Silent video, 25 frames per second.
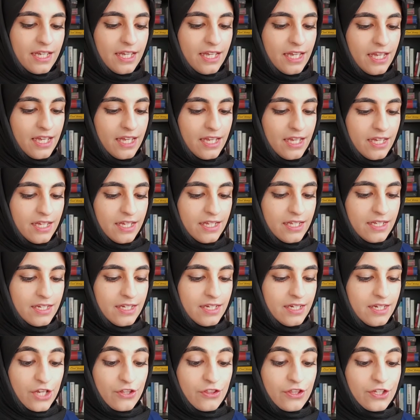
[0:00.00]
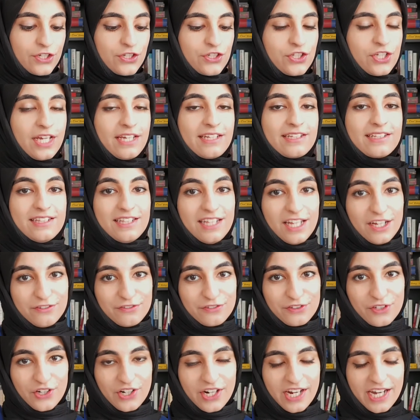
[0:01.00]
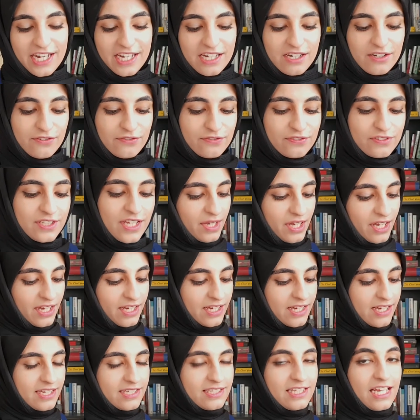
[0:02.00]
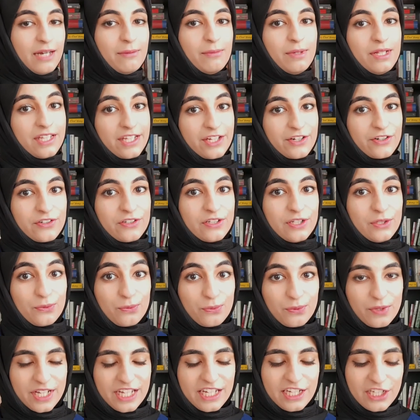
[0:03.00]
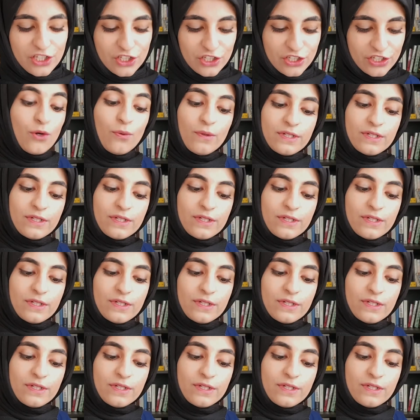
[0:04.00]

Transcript: in the shade Lovecraft because I'm a literal witch.